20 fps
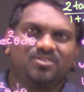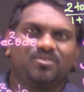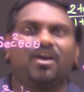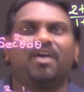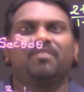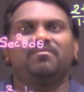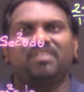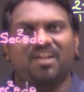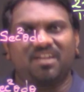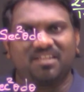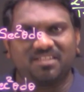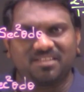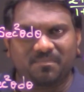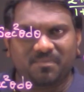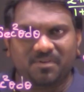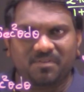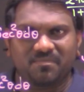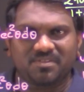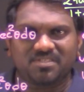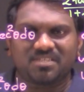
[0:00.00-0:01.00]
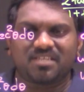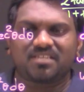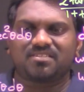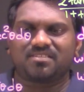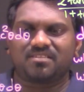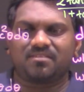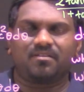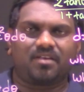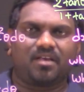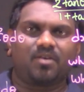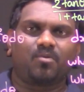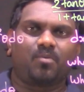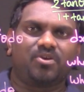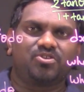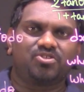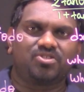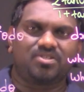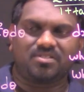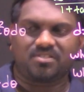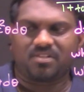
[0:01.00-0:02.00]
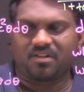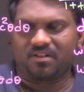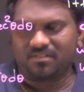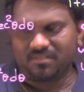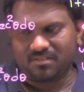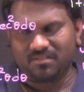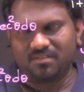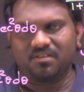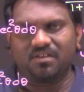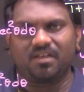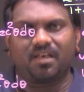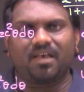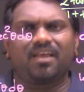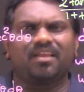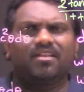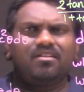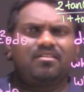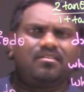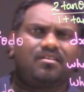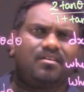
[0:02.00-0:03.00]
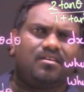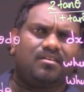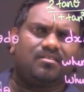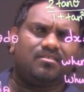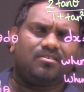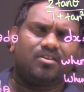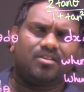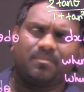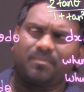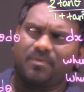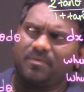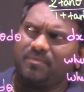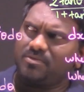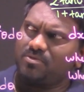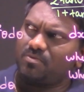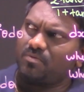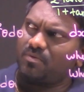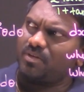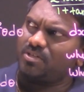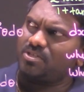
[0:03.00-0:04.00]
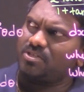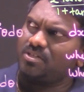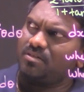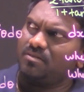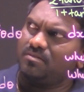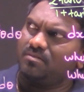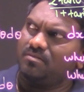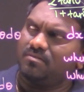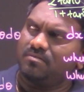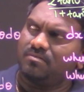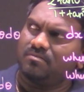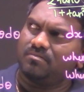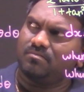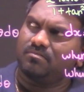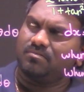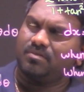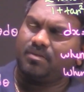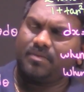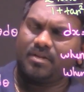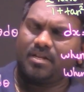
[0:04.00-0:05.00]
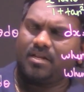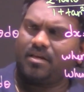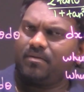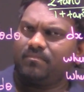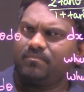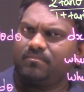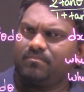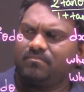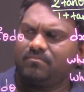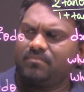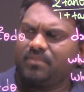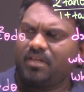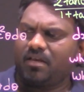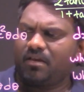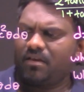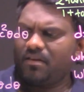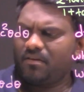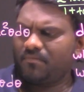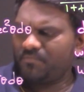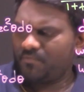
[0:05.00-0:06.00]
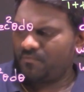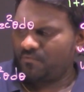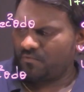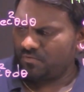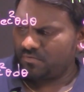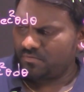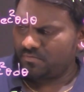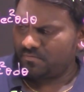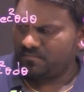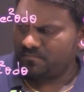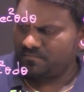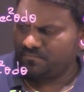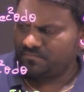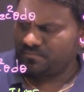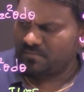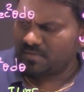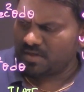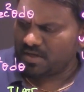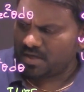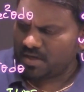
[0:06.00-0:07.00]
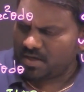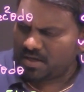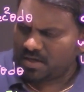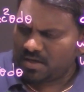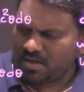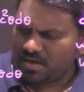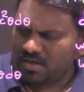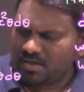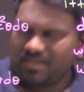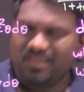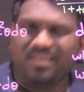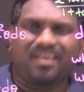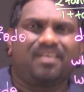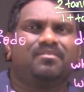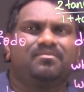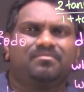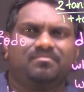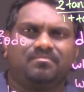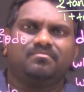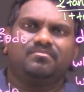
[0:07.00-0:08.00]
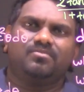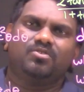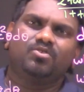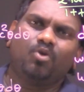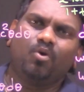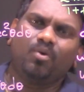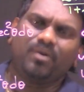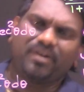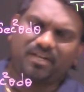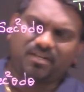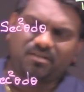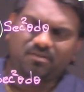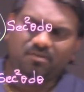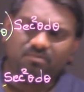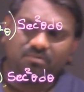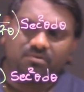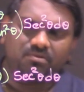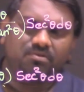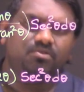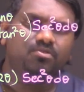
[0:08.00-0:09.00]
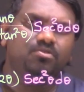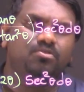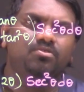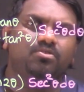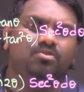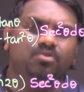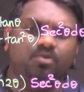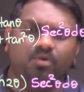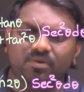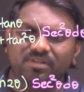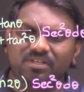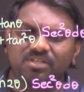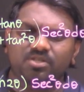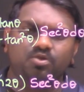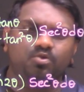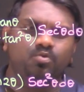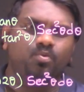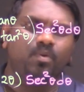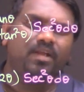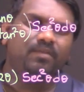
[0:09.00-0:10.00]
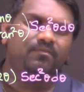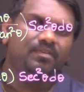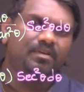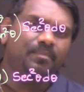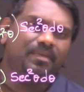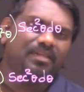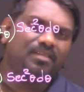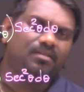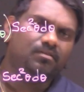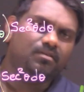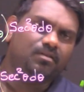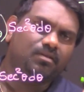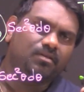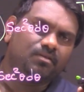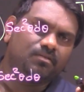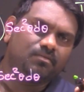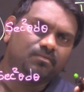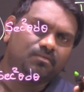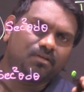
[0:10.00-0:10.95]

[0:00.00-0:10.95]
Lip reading: You have done in the previous questions and all. And not the previous question, the day before. Yeah, you know it. No, you know this U and V method.